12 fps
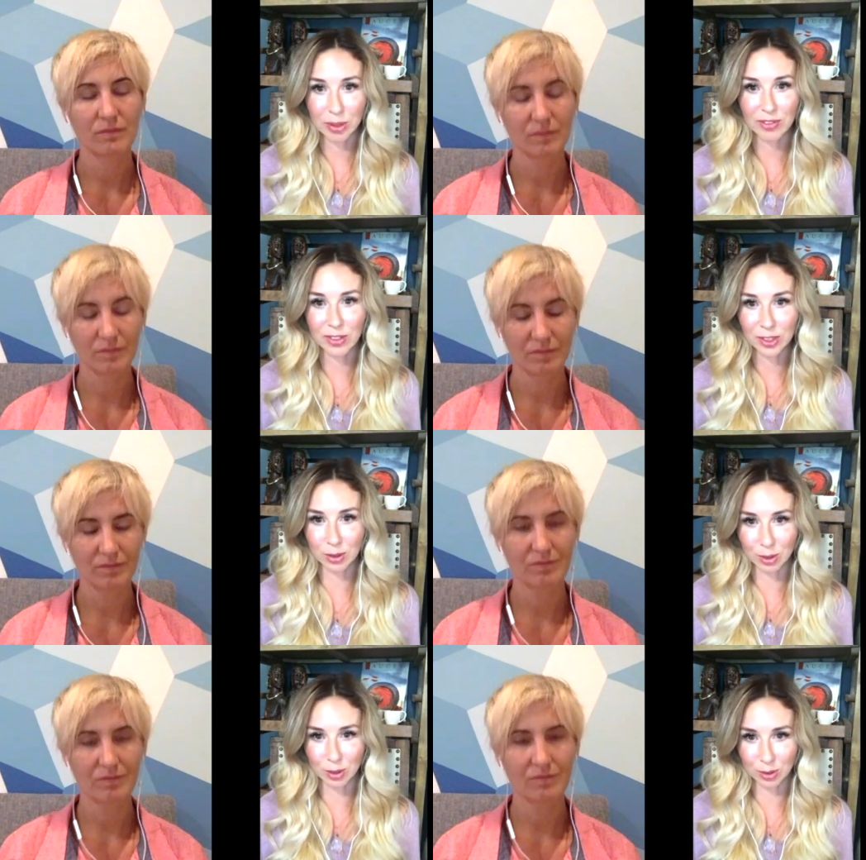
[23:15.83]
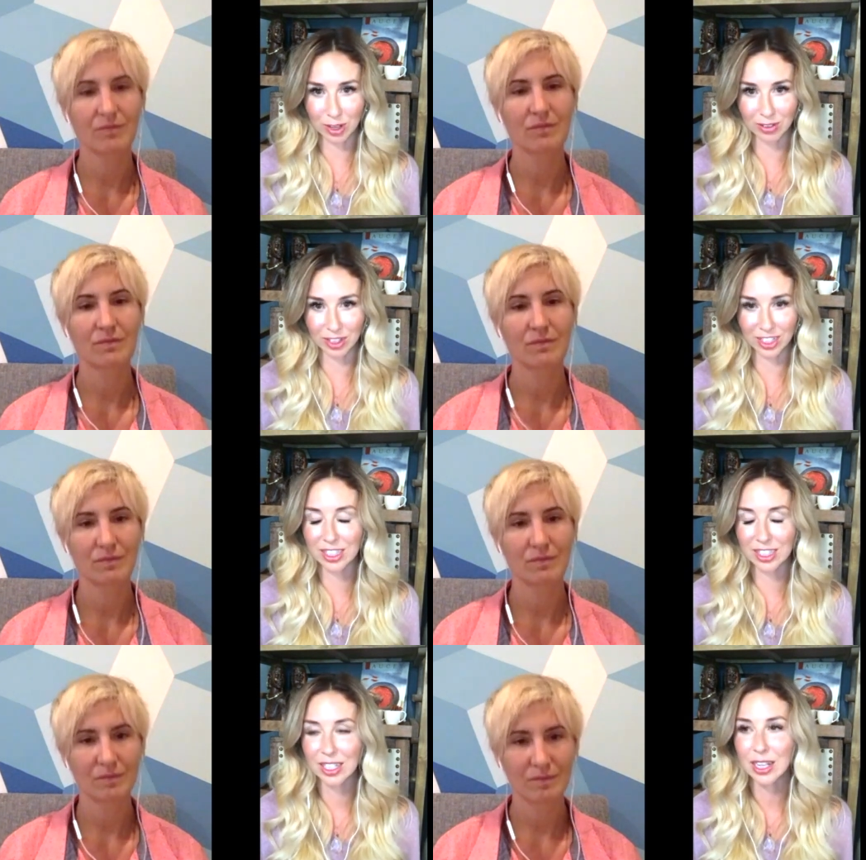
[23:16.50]
Speaker 1: my physical
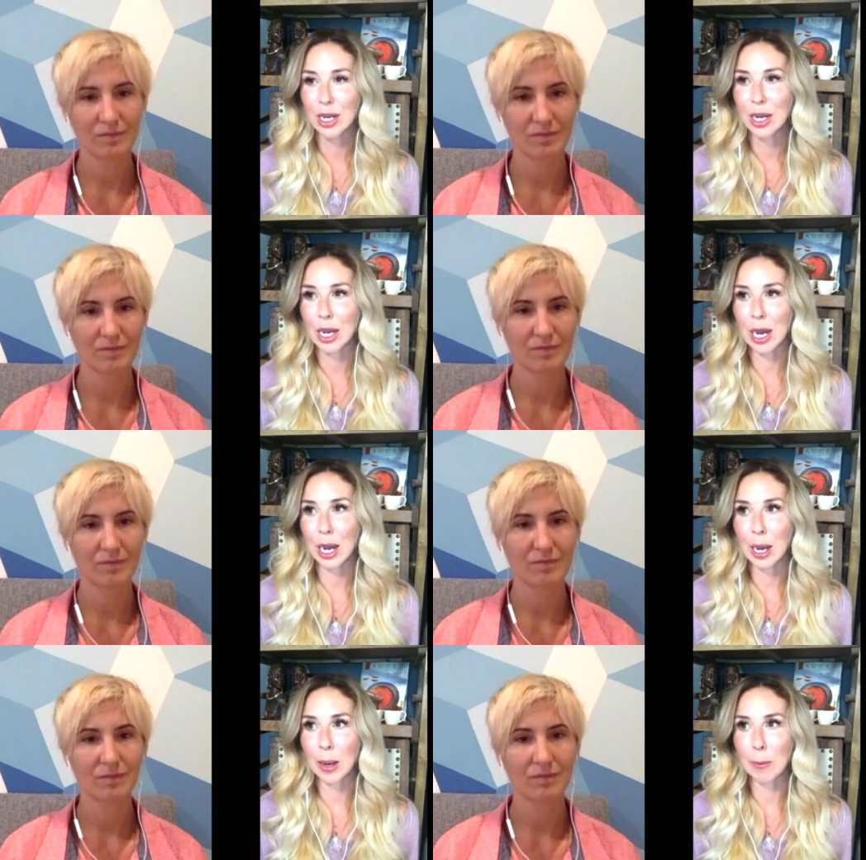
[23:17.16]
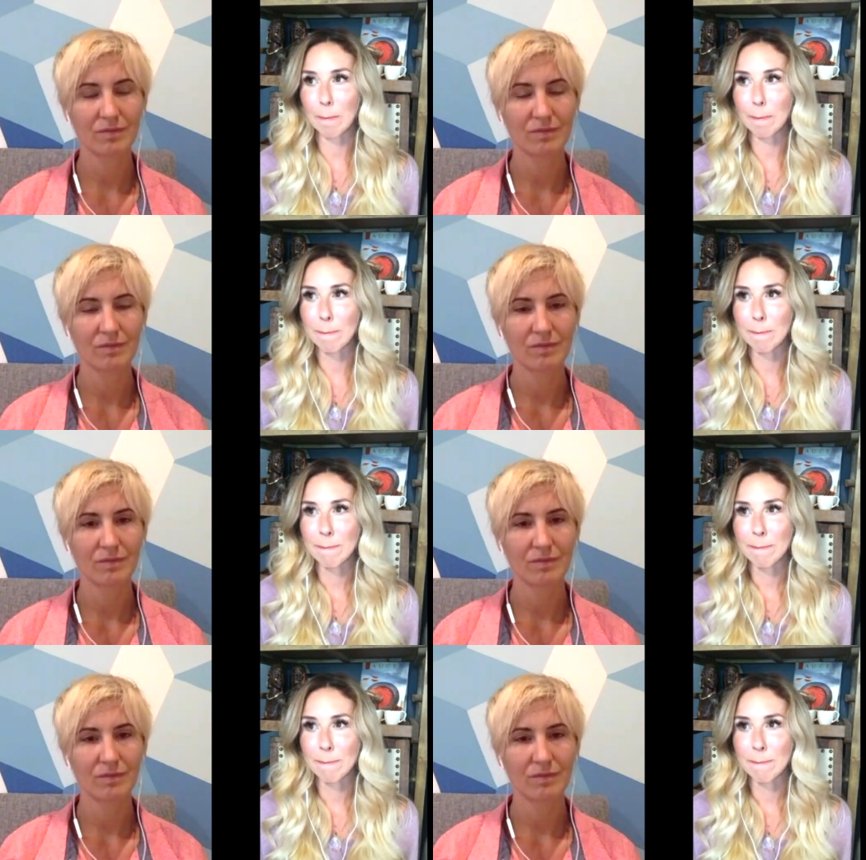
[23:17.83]
surroundings. Um,